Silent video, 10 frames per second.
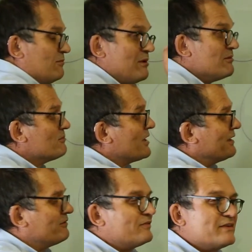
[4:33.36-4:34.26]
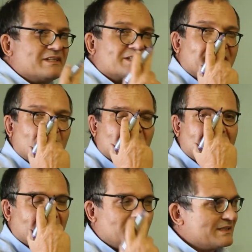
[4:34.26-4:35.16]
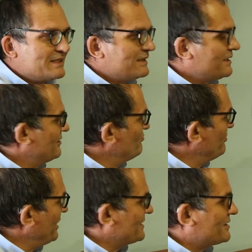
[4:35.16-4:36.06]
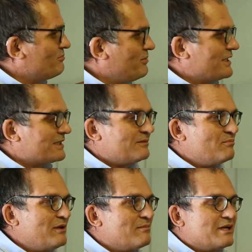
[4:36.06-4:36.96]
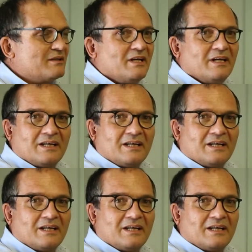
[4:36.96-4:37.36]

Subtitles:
remember my first episode, I said that the best MIMO